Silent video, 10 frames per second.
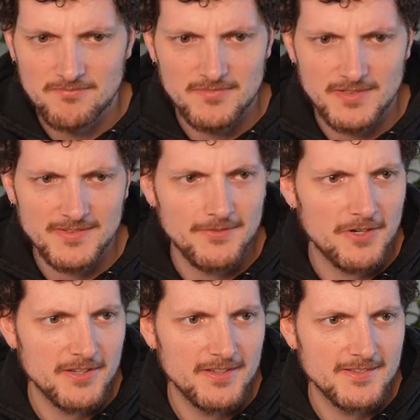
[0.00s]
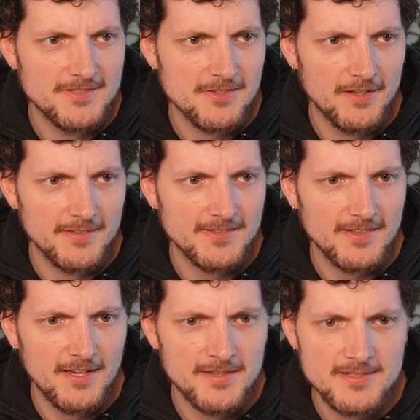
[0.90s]
It's very easy to
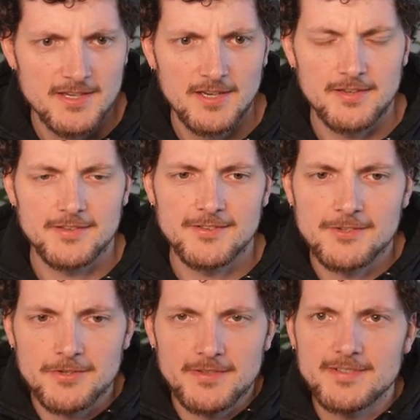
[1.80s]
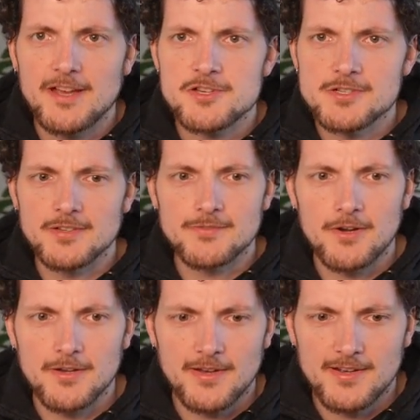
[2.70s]
understand. The synchronization is
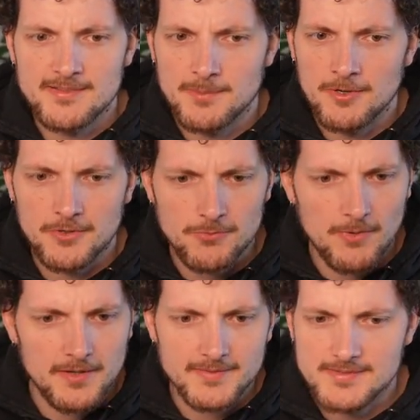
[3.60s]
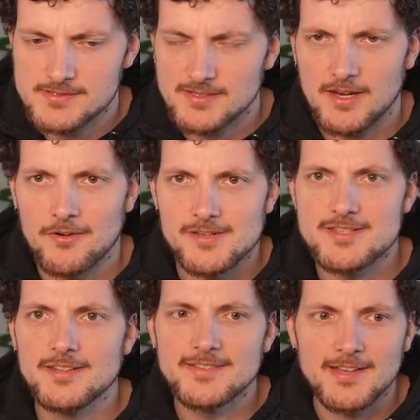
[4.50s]
very nice because Rust
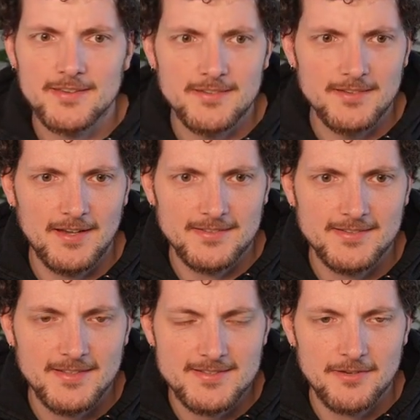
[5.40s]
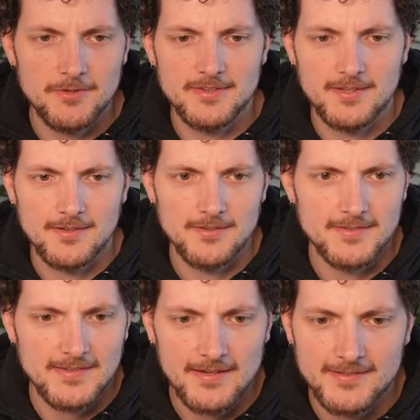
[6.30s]
guarantees us that everything
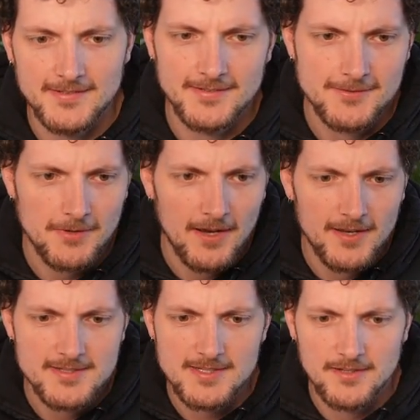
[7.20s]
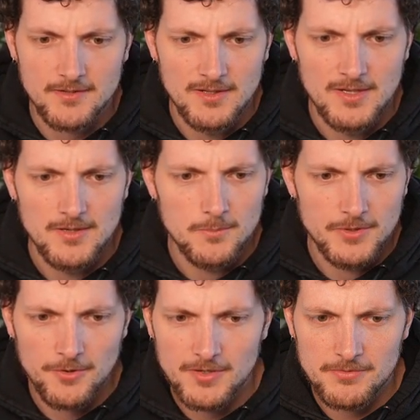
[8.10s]
is accessed right and we
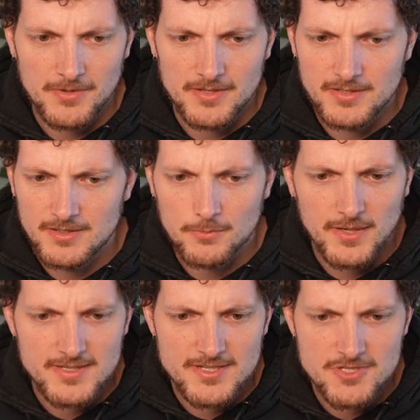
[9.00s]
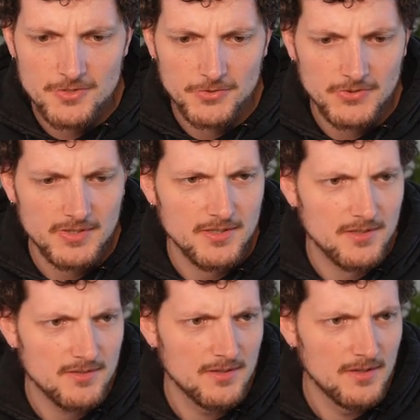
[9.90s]
don't have any weird issues here.